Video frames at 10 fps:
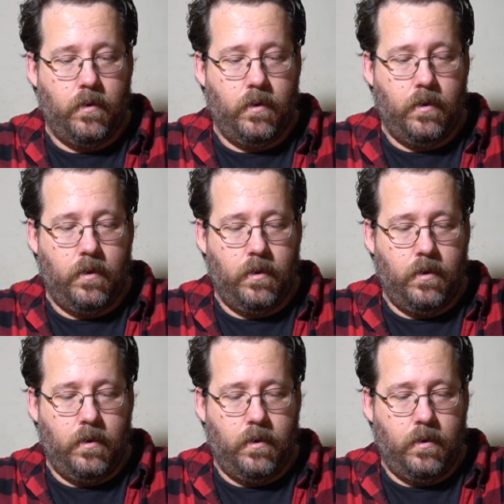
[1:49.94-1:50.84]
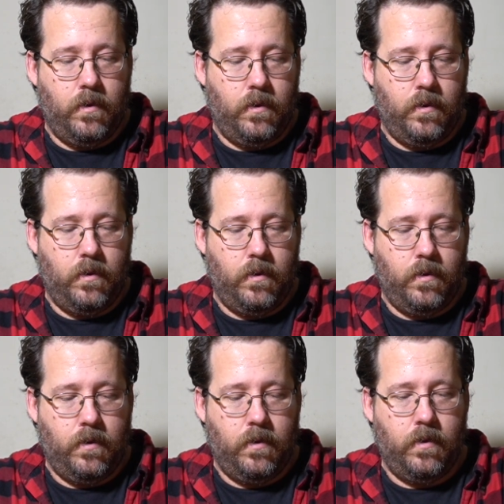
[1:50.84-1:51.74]

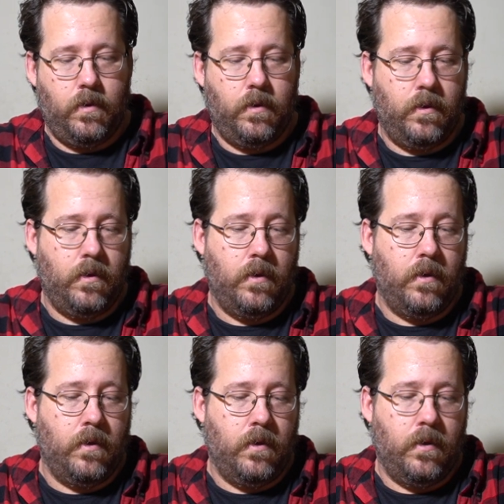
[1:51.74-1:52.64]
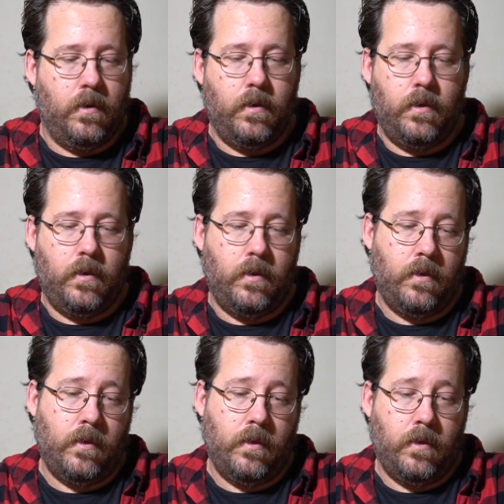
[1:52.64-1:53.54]

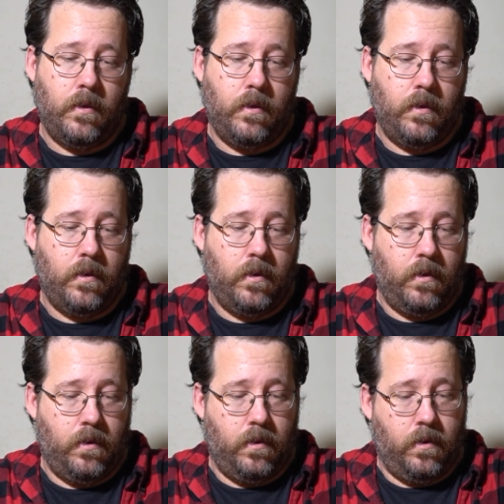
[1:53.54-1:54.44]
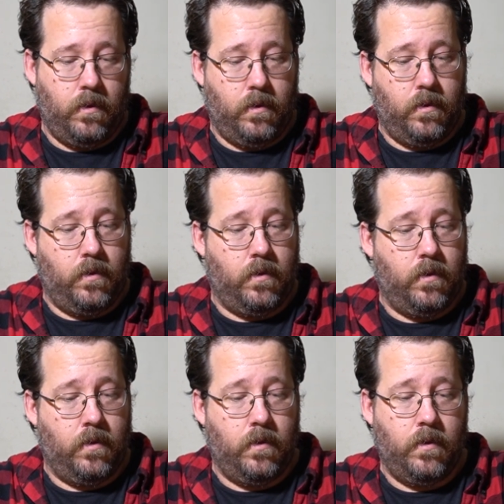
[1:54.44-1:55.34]

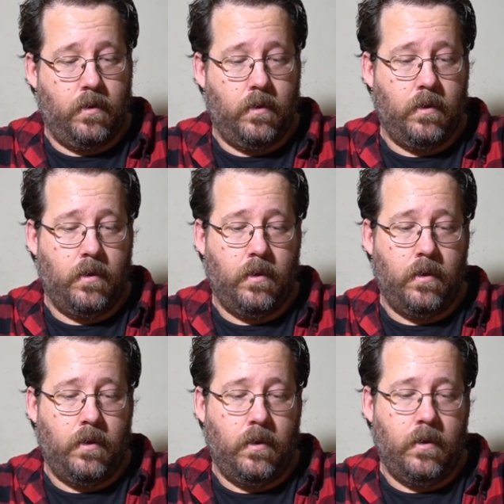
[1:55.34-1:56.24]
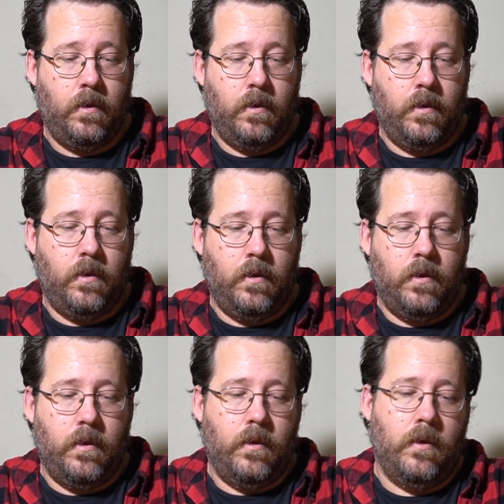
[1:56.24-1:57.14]

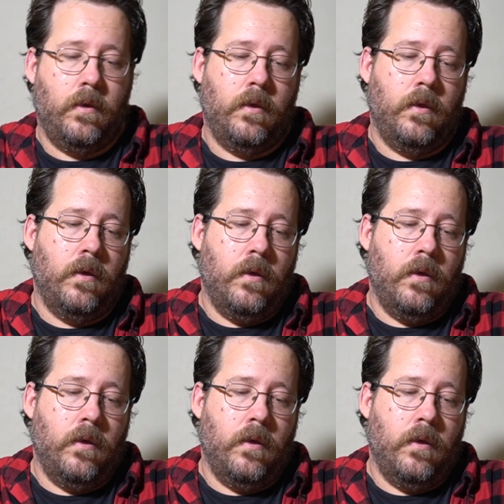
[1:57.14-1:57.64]
Nothing is said.